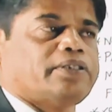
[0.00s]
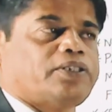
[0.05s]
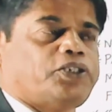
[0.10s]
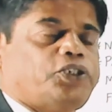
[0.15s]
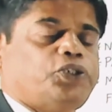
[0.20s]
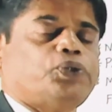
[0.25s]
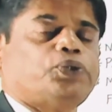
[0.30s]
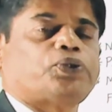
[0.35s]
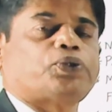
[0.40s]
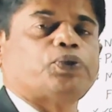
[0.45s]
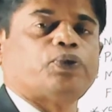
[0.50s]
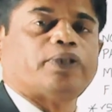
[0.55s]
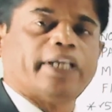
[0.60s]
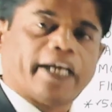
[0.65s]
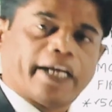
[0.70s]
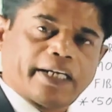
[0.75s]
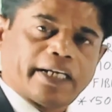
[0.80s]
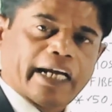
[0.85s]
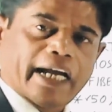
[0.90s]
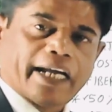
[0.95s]
used to
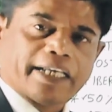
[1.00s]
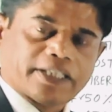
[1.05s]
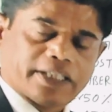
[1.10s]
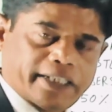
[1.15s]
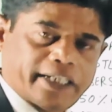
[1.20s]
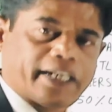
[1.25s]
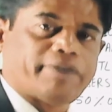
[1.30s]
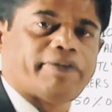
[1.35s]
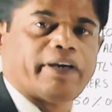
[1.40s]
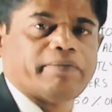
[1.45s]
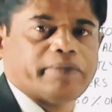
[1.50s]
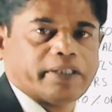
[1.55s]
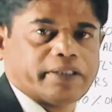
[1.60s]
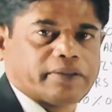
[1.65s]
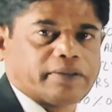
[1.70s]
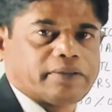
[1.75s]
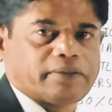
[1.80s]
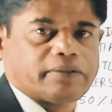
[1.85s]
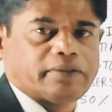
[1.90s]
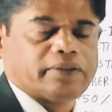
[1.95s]
dye acetate
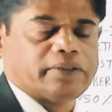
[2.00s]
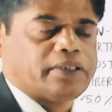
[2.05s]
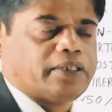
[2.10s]
fibers,